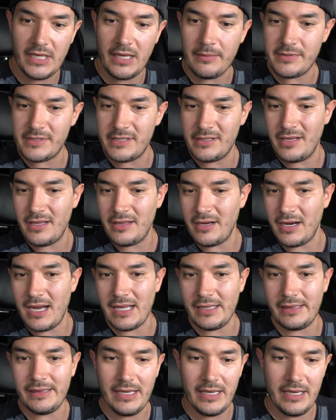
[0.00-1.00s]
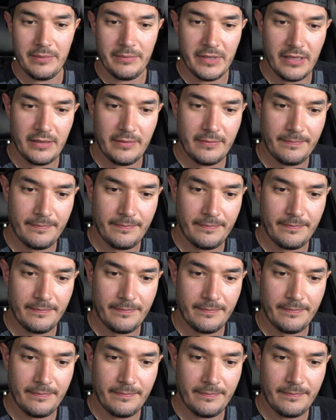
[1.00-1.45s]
it's another hot day, man.